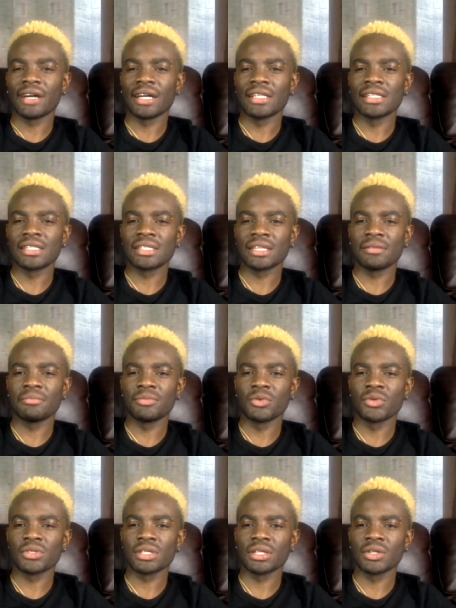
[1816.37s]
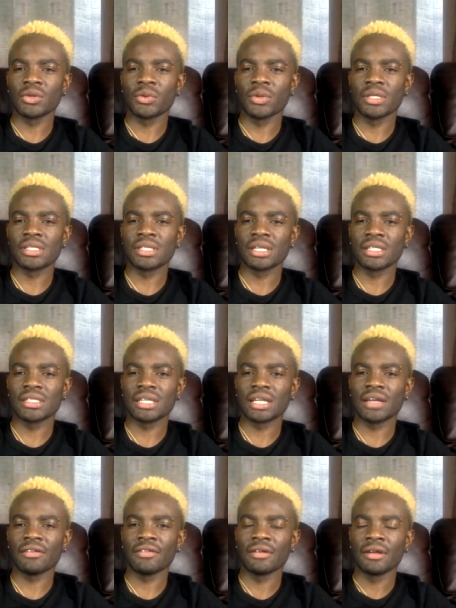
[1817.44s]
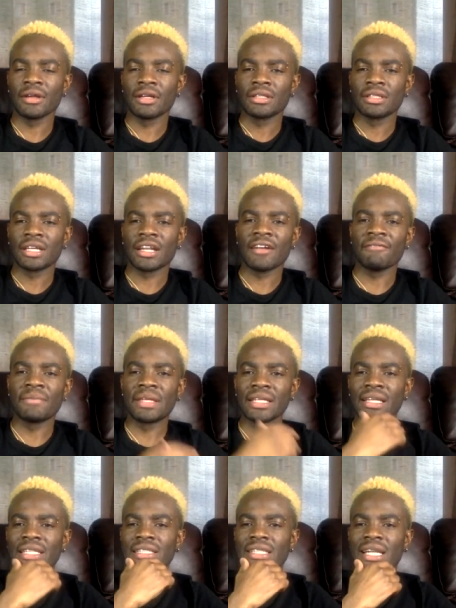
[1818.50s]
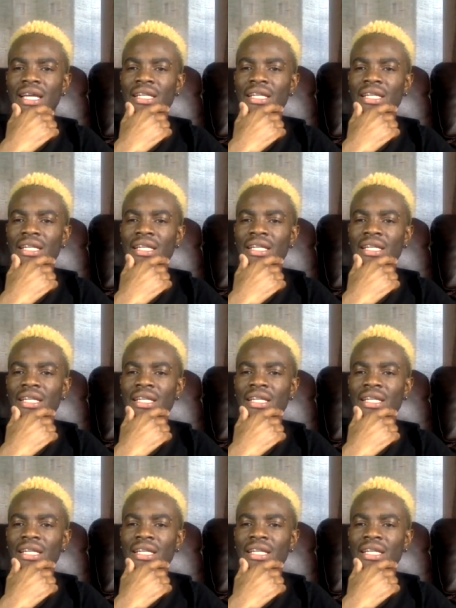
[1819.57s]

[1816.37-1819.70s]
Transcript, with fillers: answered most of the questions that I've that I've been getting.